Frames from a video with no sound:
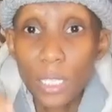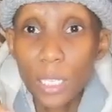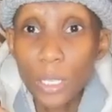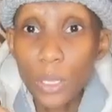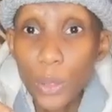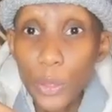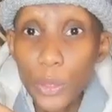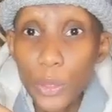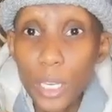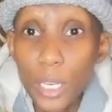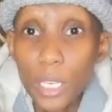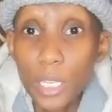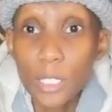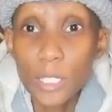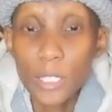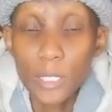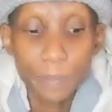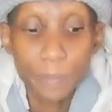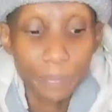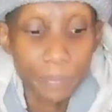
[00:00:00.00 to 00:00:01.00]
Another
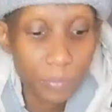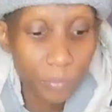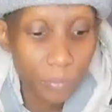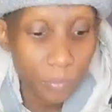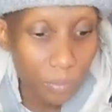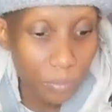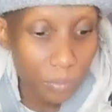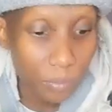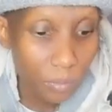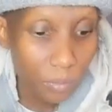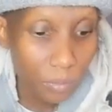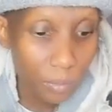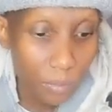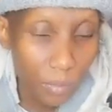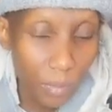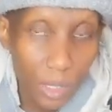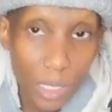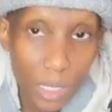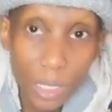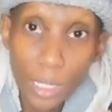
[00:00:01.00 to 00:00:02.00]
thing is,
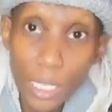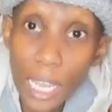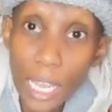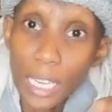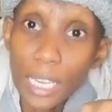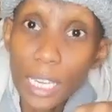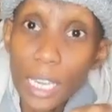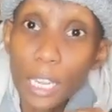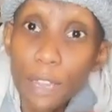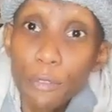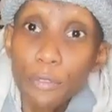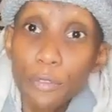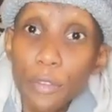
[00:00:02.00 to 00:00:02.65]
like,